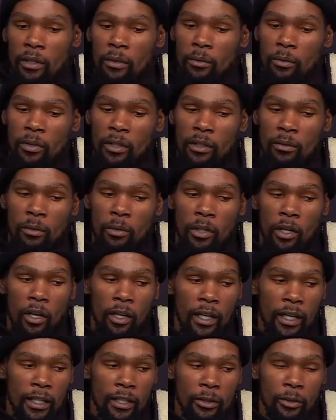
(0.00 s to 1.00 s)
But we
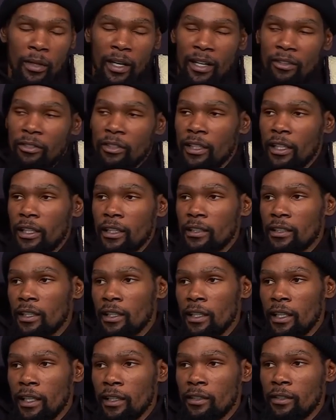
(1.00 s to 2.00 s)
all got to do everything as
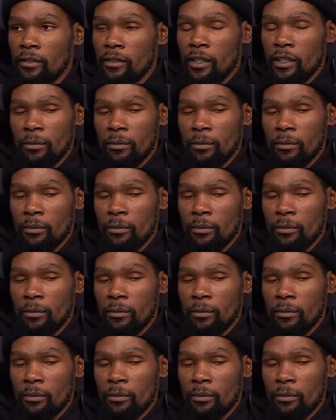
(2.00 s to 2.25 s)
collective.